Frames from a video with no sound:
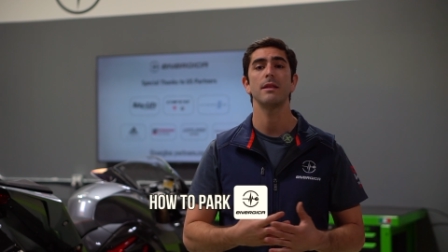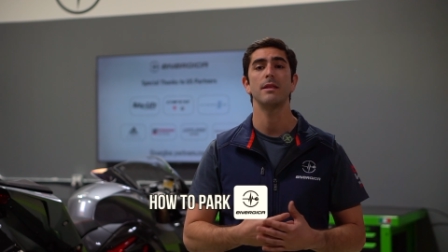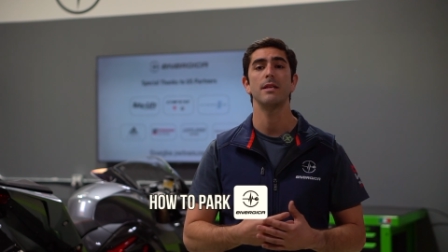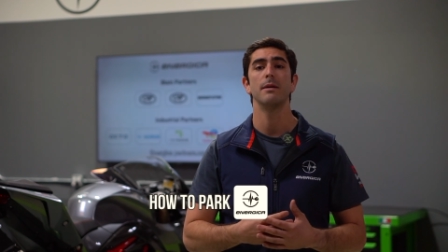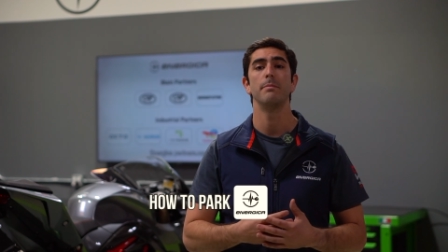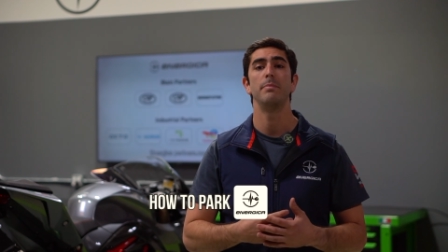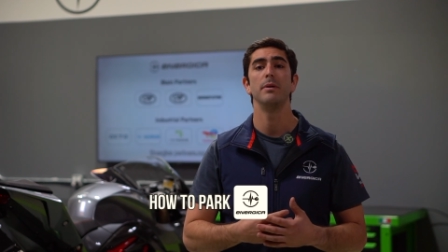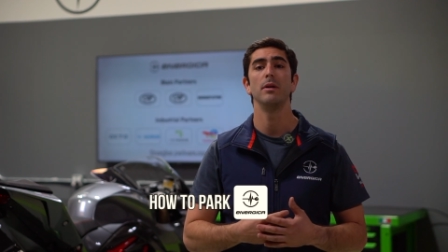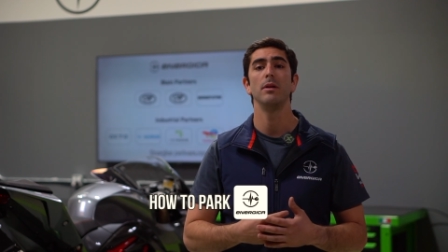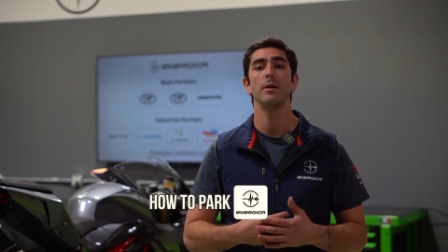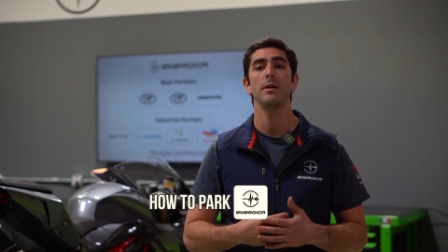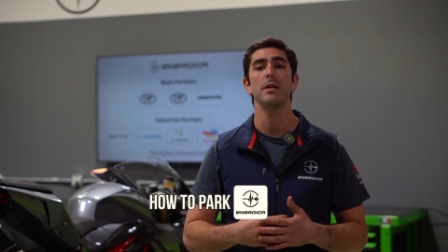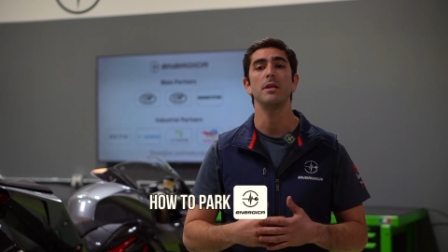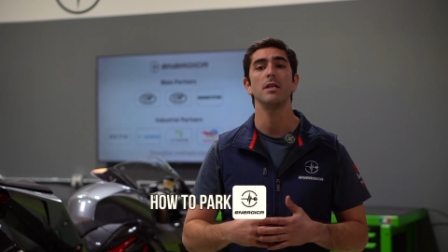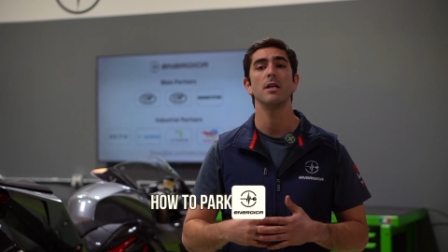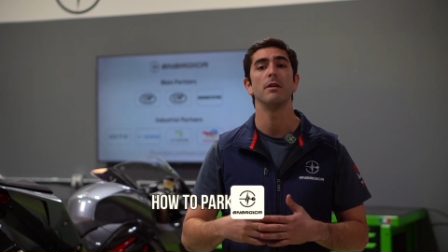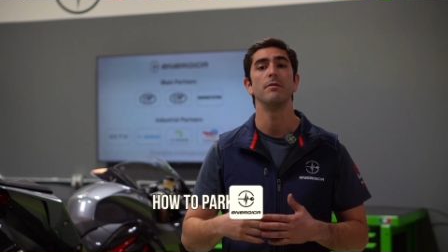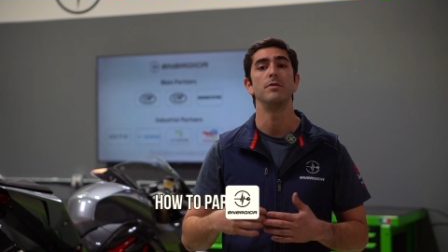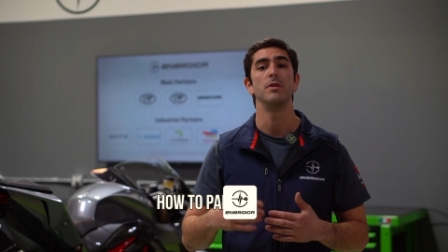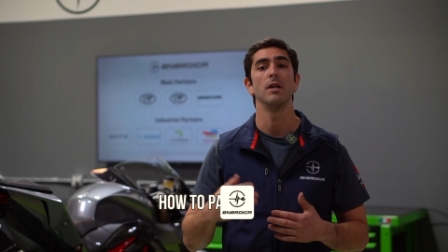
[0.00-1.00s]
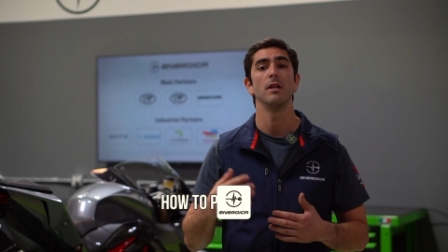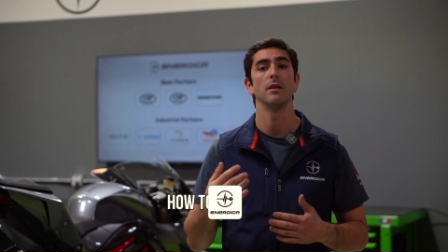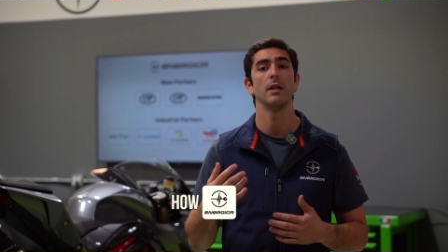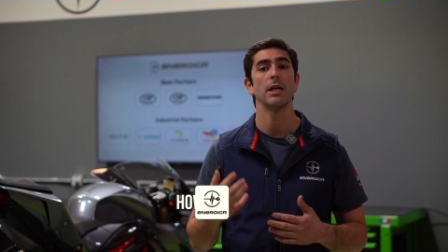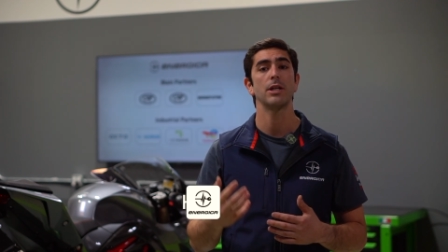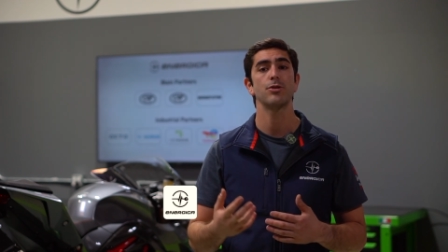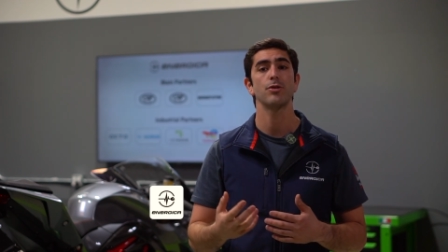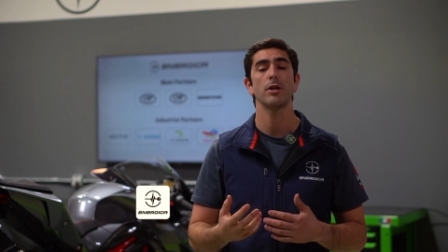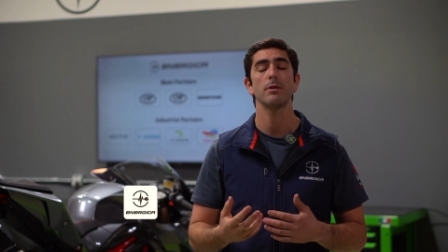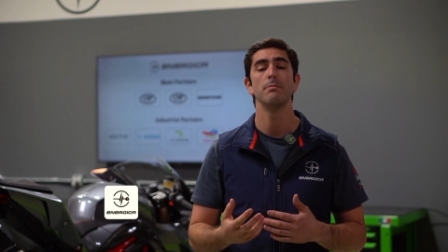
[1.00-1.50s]
the ability of the
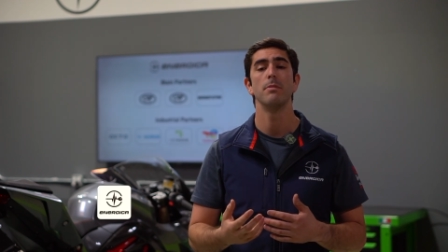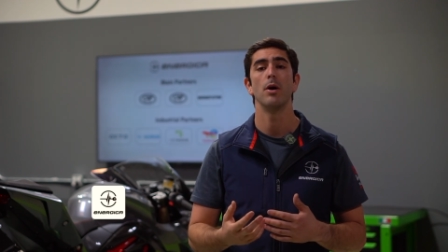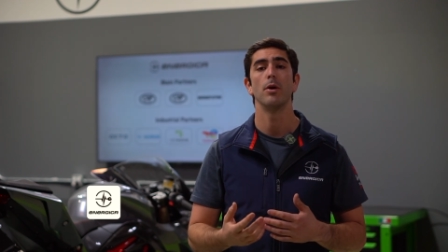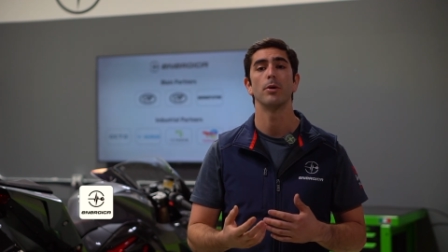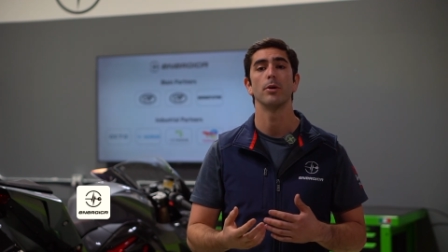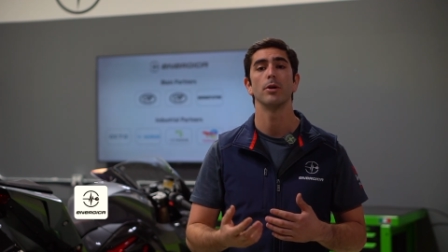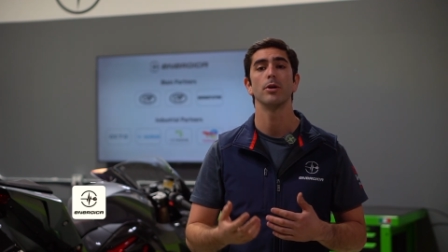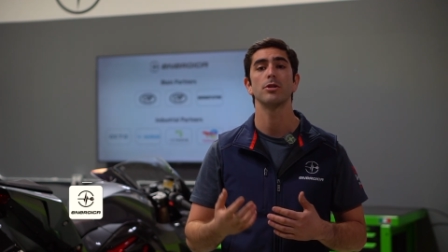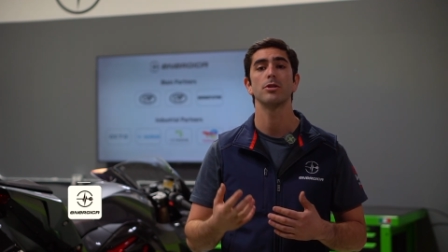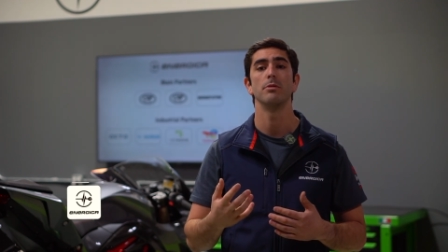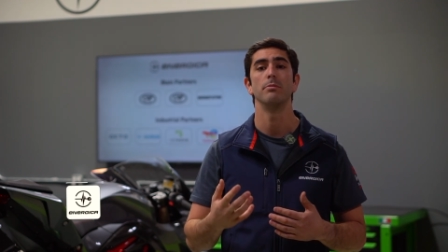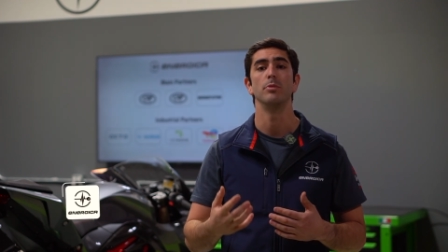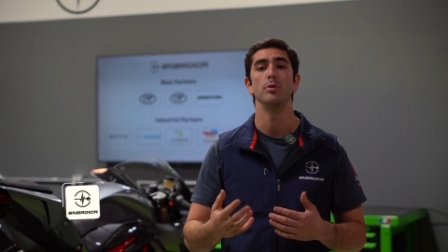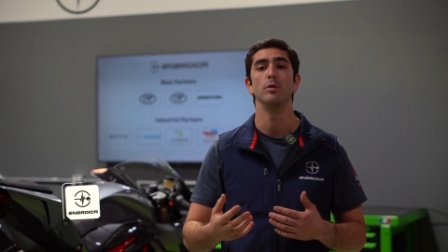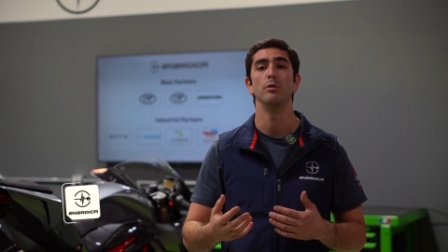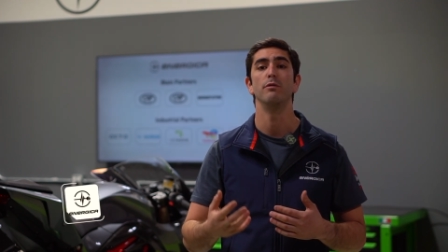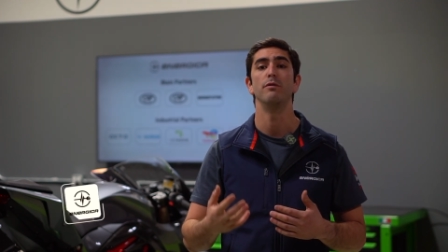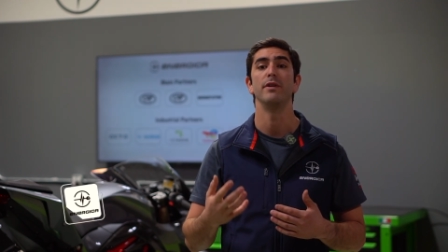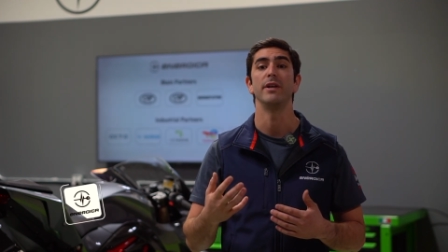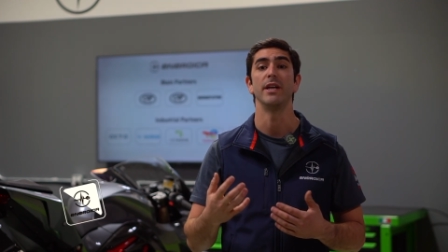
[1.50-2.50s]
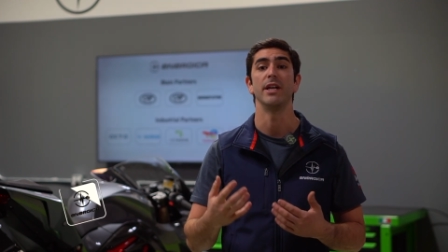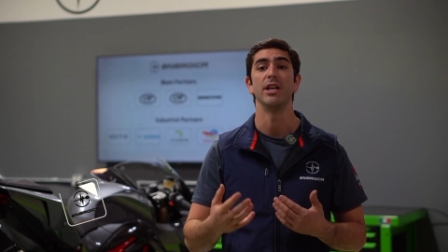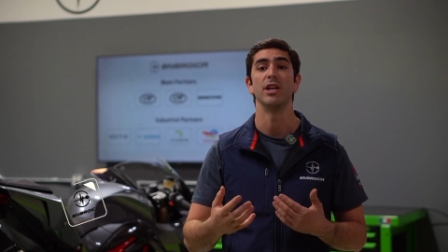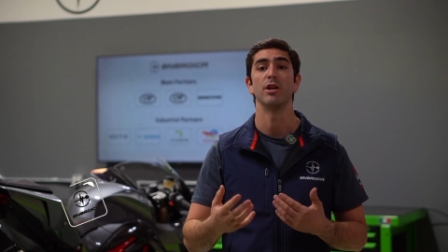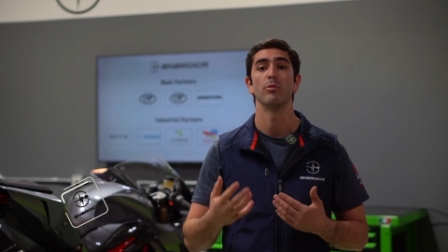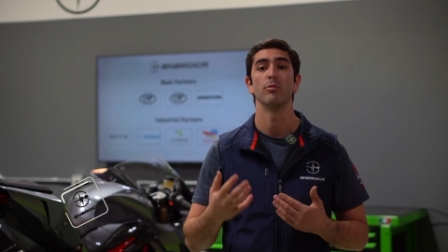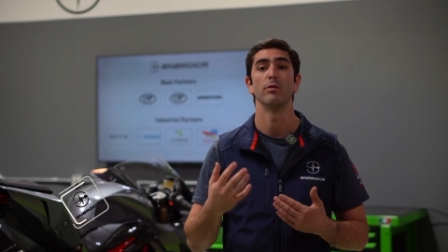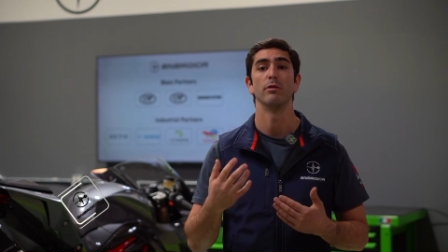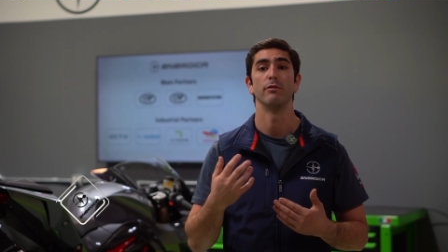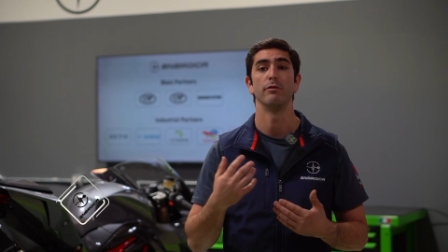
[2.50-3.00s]
electric motor to move in
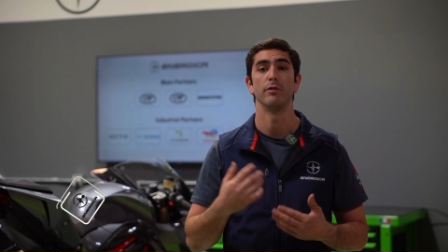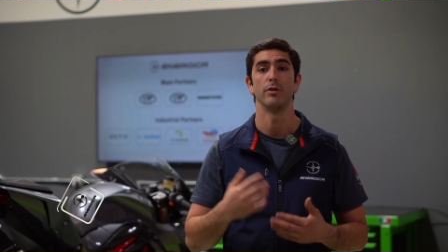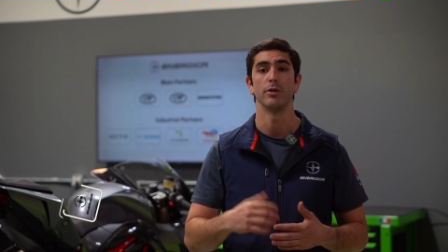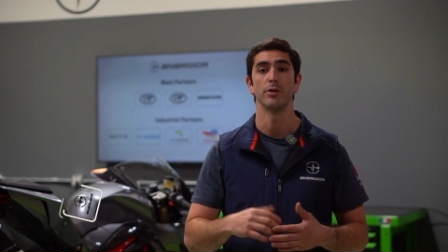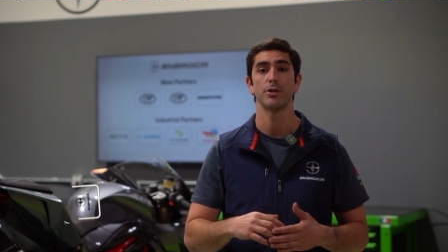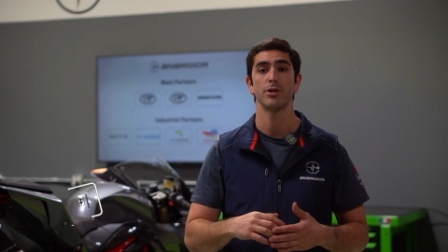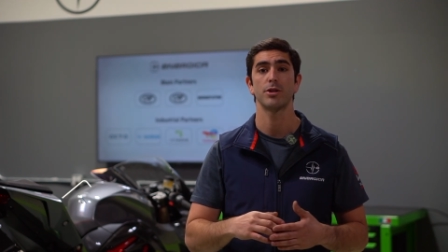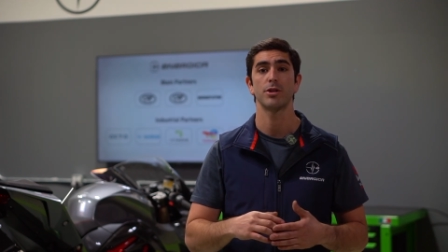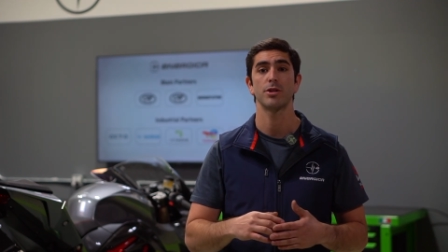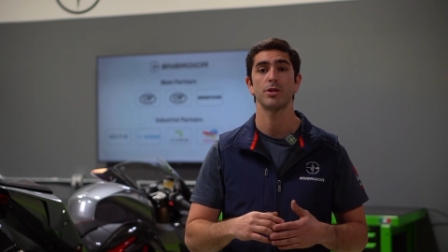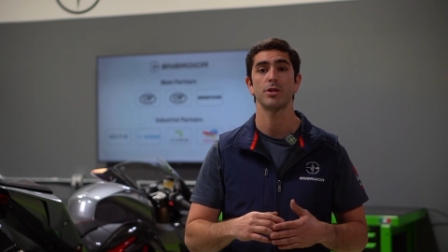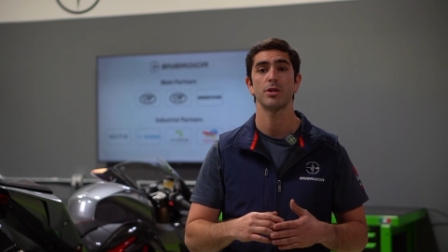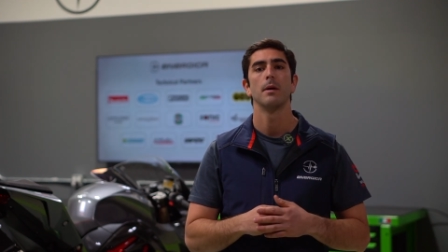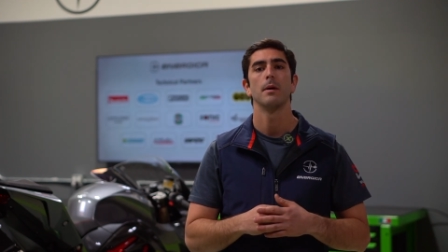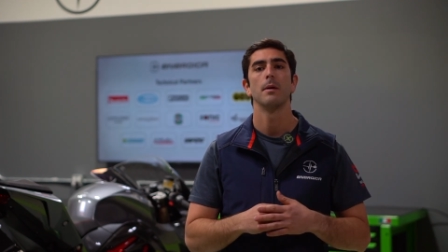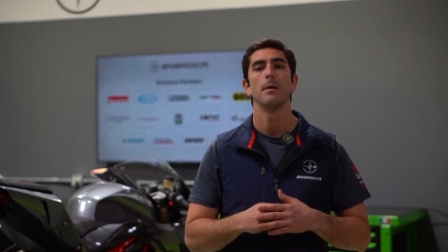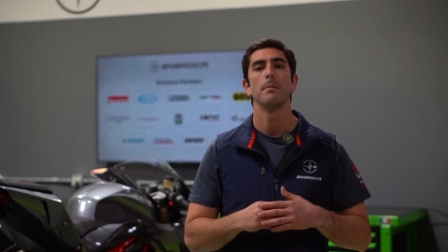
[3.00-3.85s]
reverse.